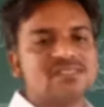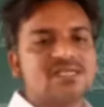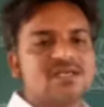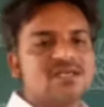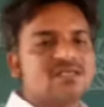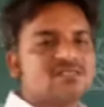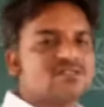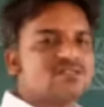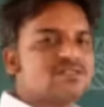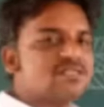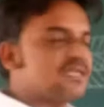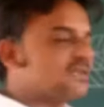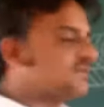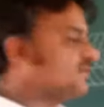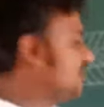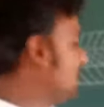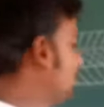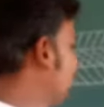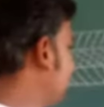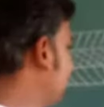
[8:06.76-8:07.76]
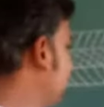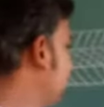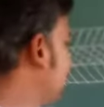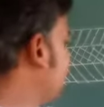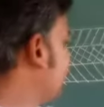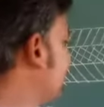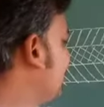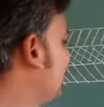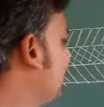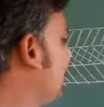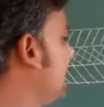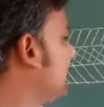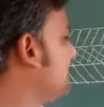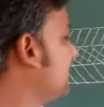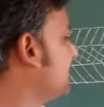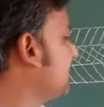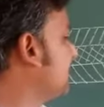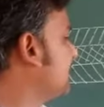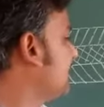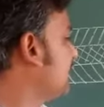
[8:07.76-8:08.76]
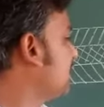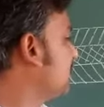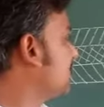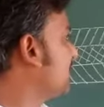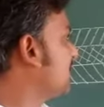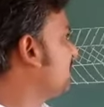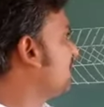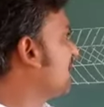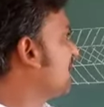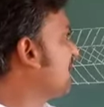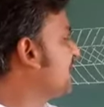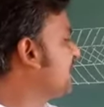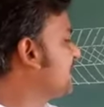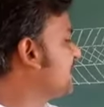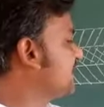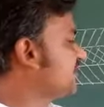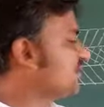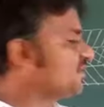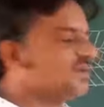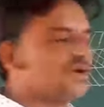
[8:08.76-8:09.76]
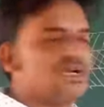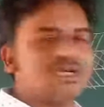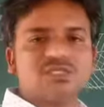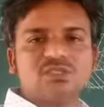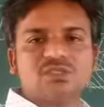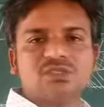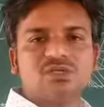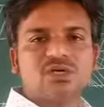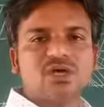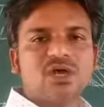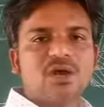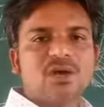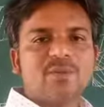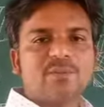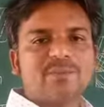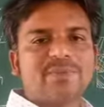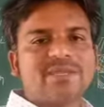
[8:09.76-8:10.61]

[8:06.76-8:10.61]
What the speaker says: So that will be defined in terms of n is equal to P.